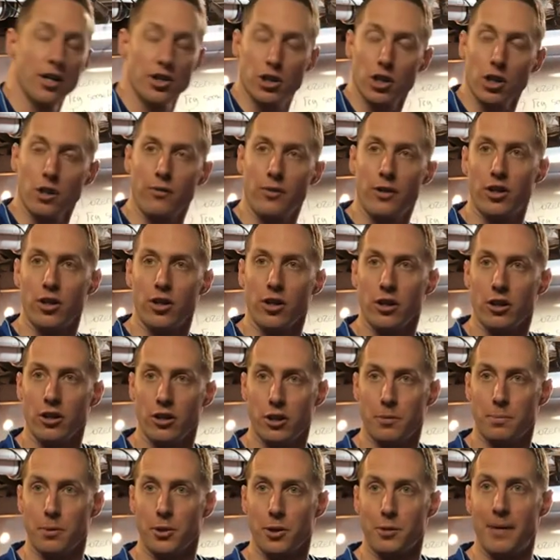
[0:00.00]
serve returner's
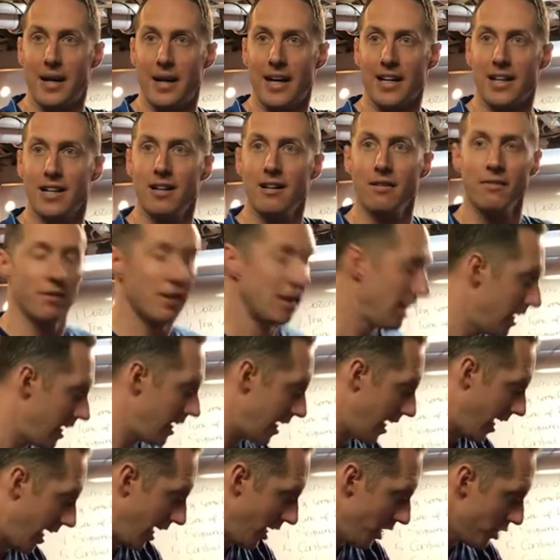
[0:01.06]
perspective,
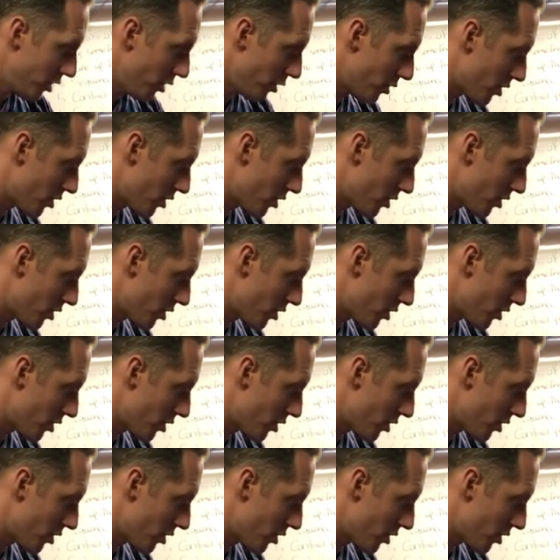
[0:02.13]
as you